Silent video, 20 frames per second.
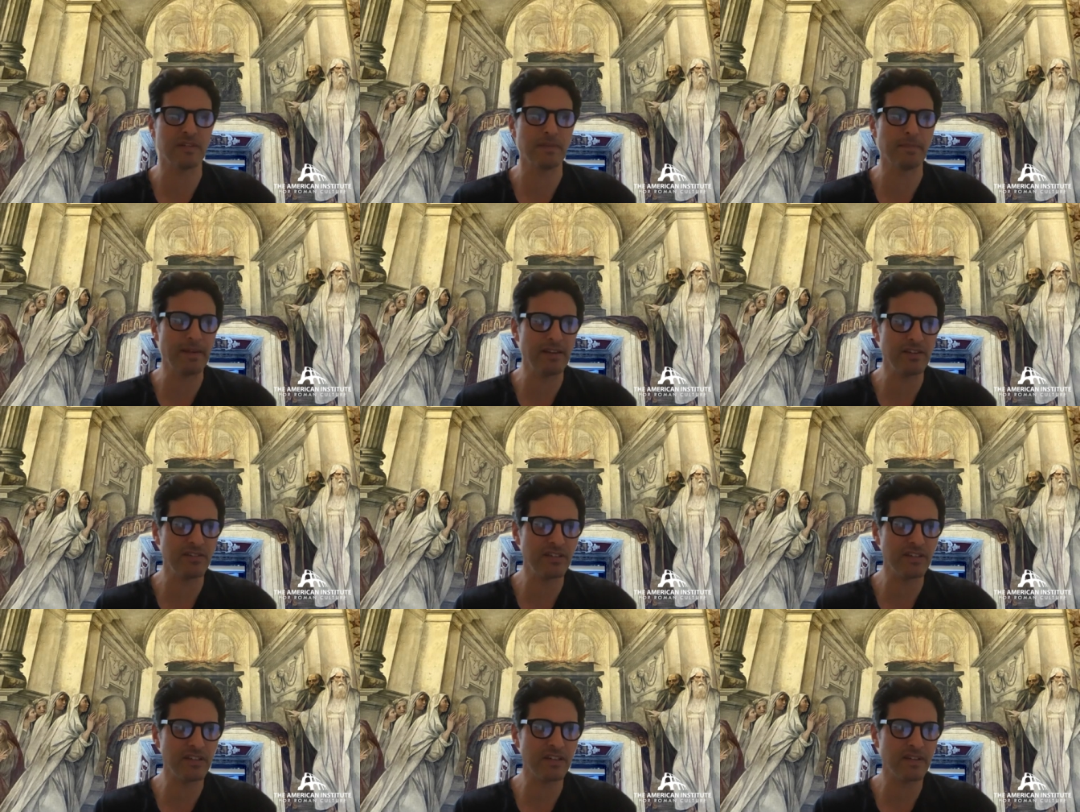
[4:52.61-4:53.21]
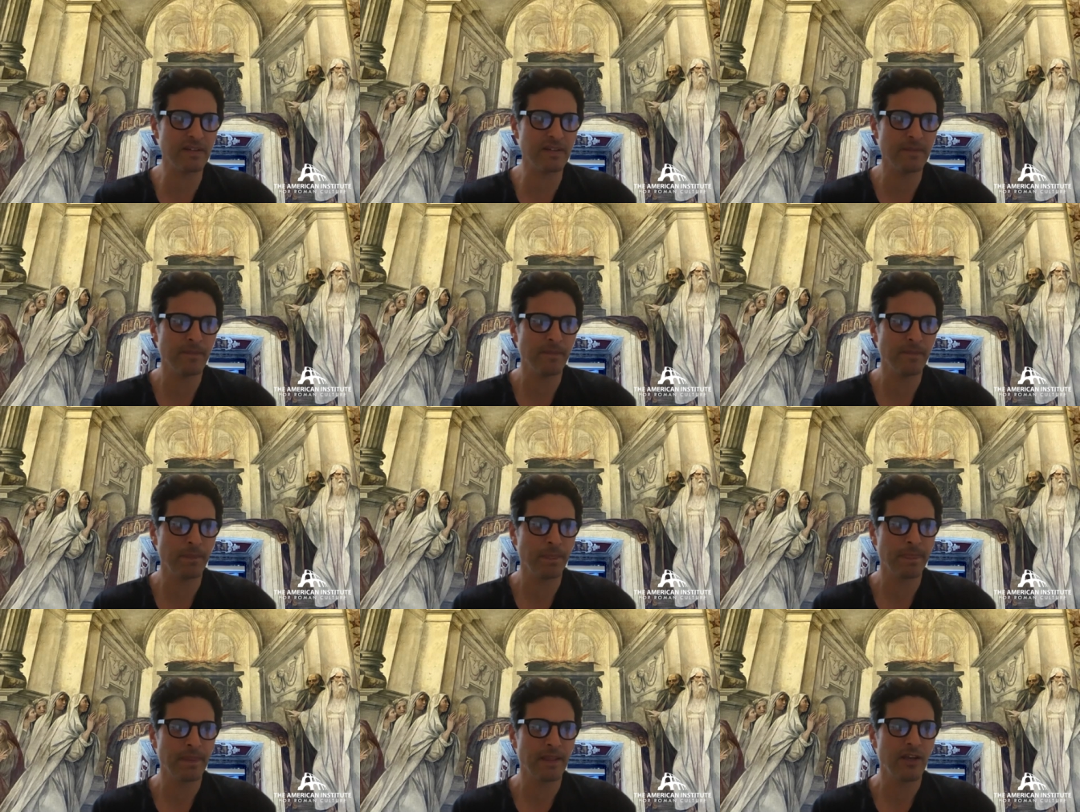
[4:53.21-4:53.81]
domestic,
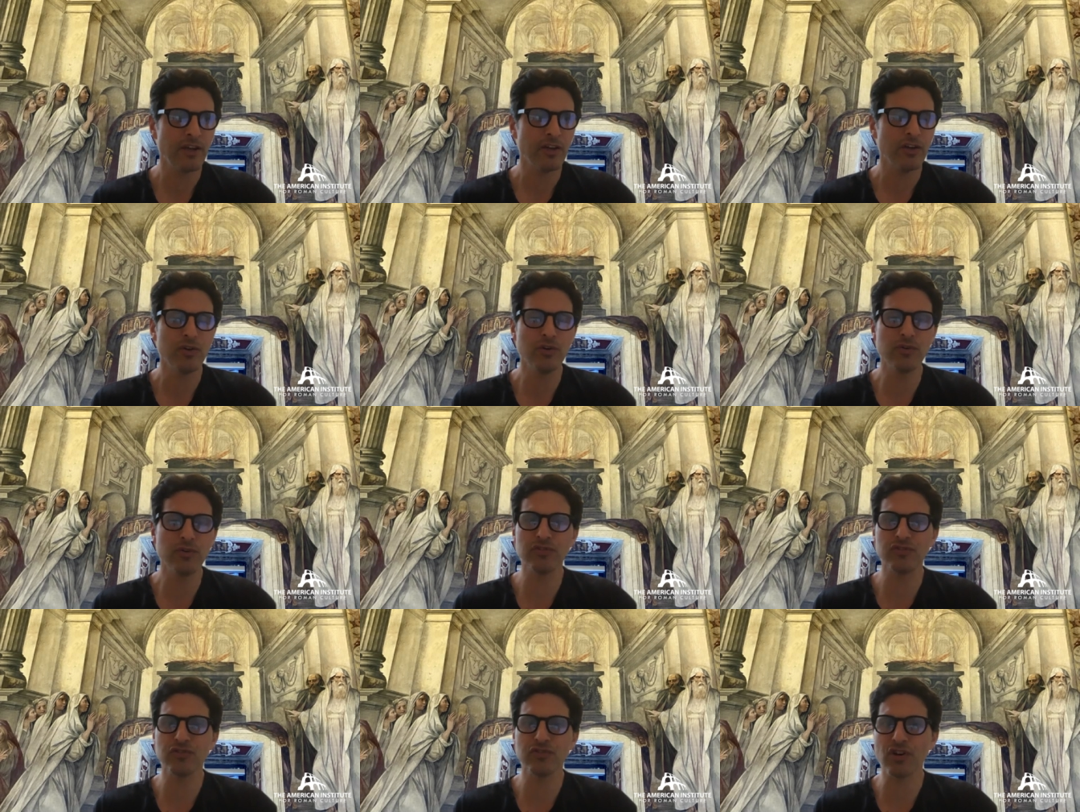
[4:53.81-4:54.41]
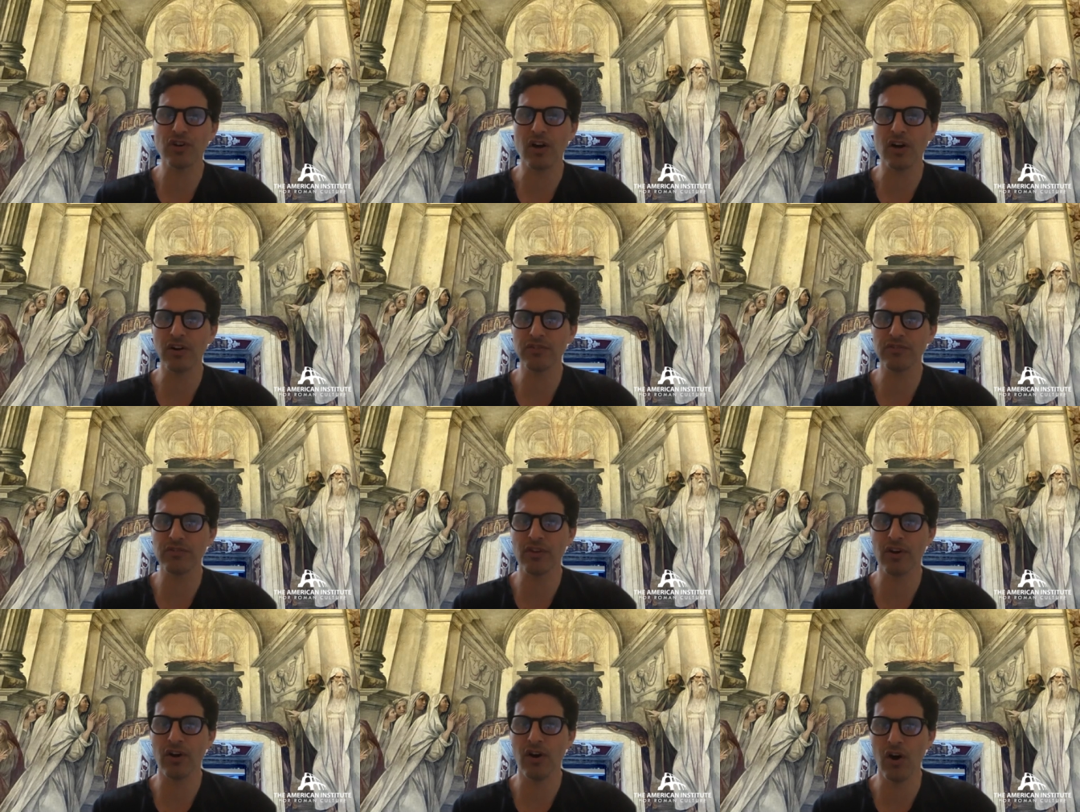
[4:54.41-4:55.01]
who's in charge
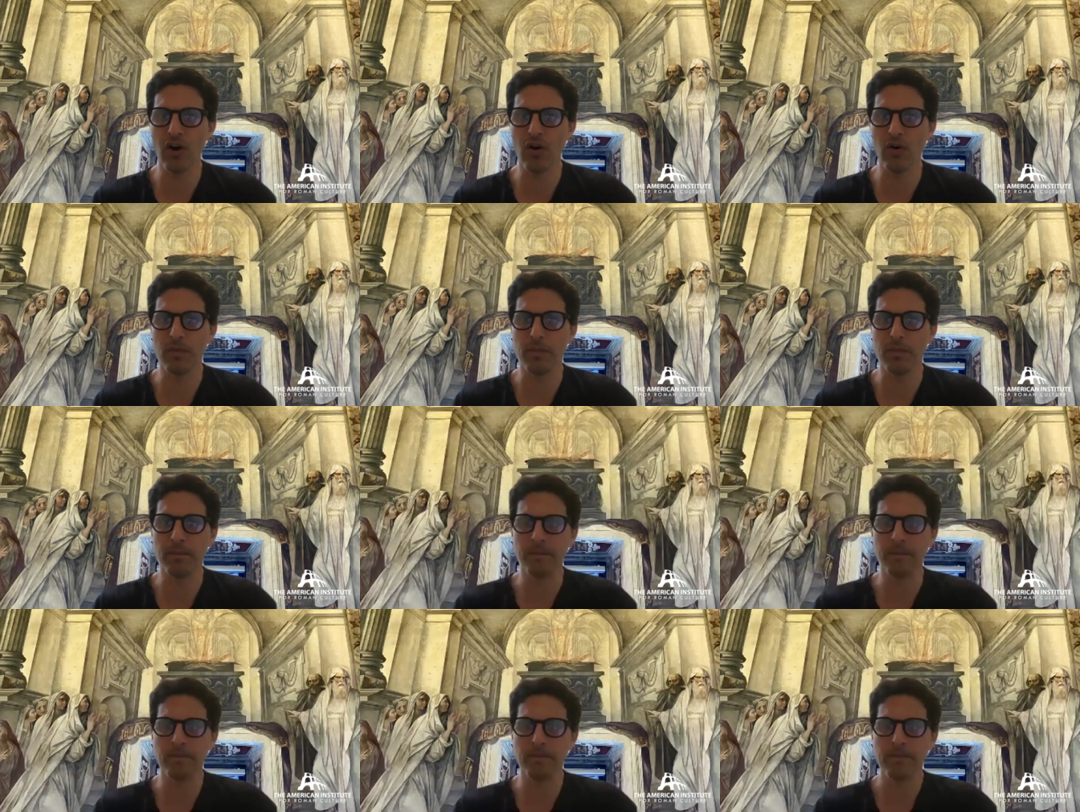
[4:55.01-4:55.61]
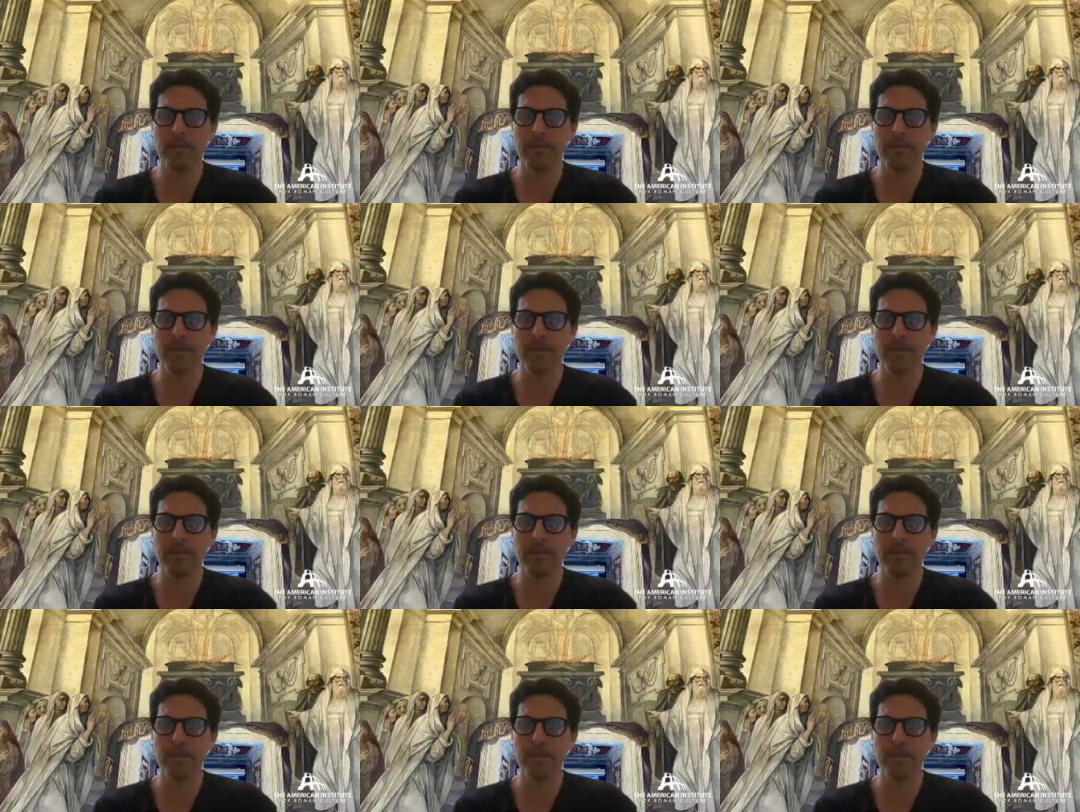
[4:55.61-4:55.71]
of the home?